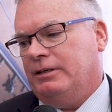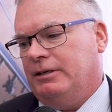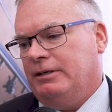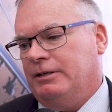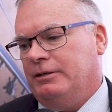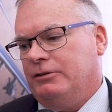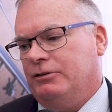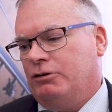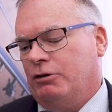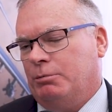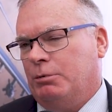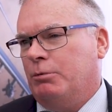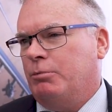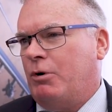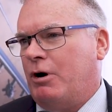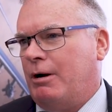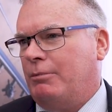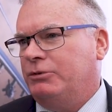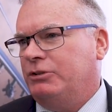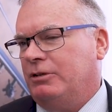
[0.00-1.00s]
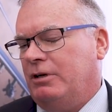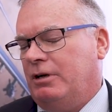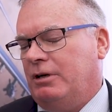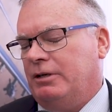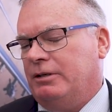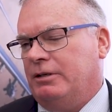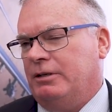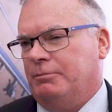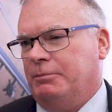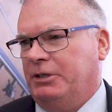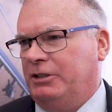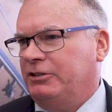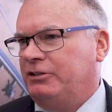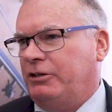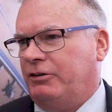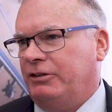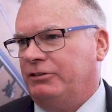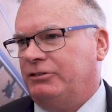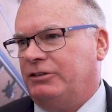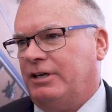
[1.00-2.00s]
and turboprops on the
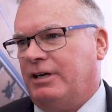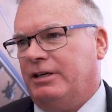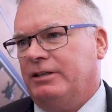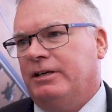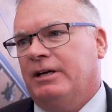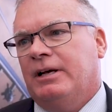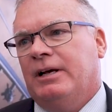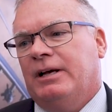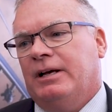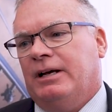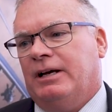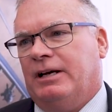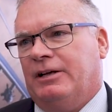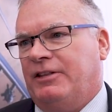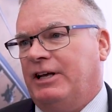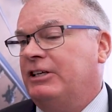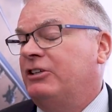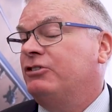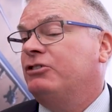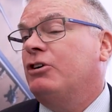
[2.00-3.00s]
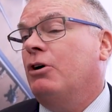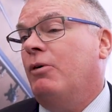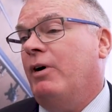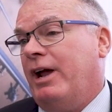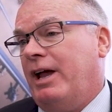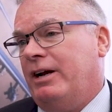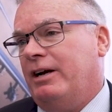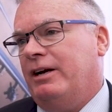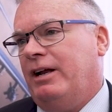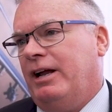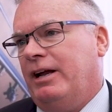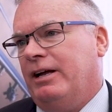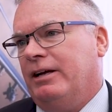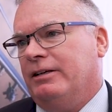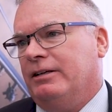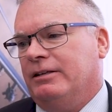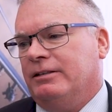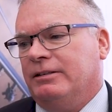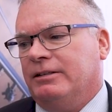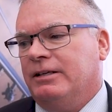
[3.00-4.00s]
military side, uh, they just go hand in
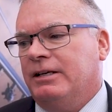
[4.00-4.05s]
hand. Uh,